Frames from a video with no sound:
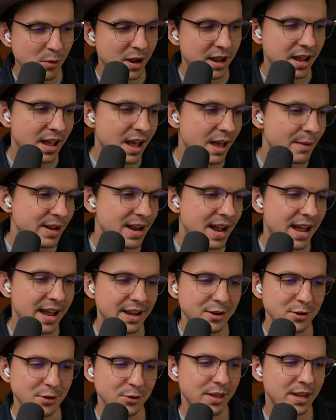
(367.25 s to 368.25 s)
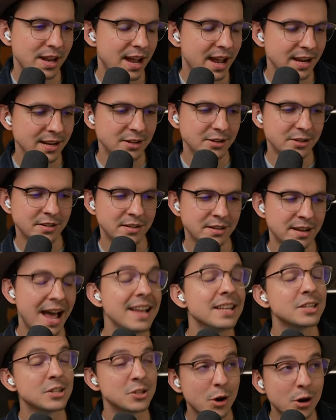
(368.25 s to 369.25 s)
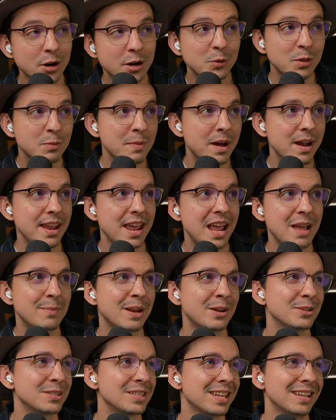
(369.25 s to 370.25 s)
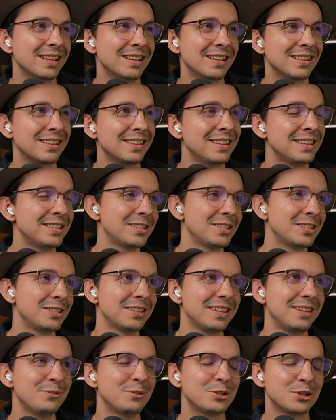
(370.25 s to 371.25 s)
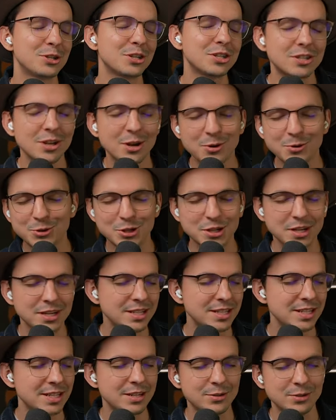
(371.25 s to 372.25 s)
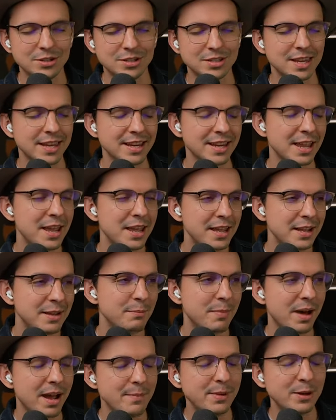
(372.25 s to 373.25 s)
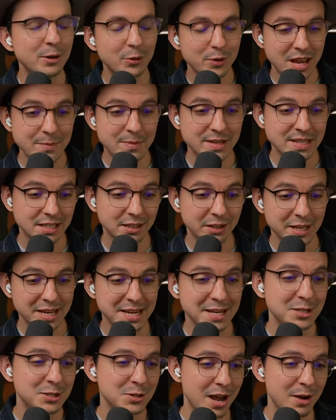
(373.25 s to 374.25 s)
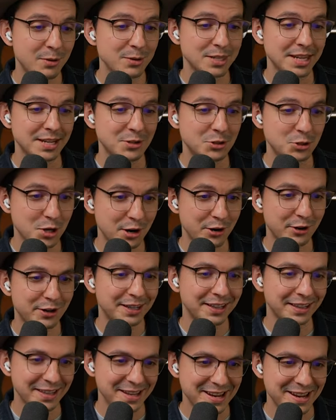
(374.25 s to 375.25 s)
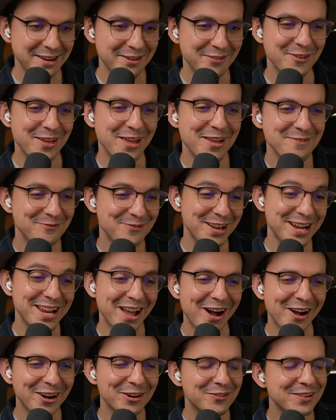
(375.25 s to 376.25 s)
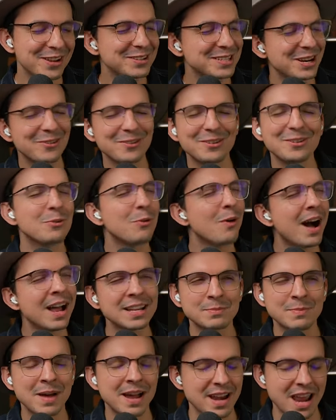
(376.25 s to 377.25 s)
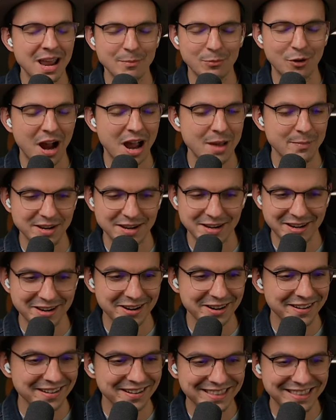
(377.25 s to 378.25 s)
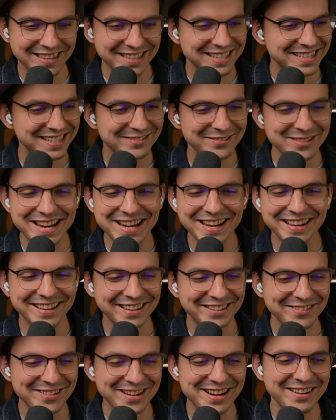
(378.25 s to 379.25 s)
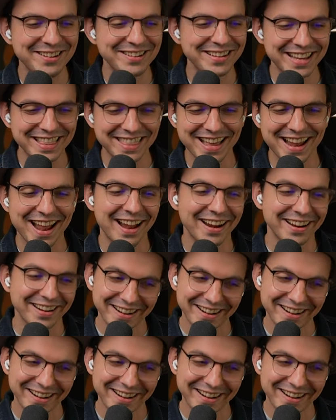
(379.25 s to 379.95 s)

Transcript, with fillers: I mean, I knew that I couldn't. I started with my name and I was like, this, it was just so cheesy. It was just like, my middle name is Lee. So I was like, Jared Lee Videography. I was like, why is my name rhyming here? This, we need to get that out of here.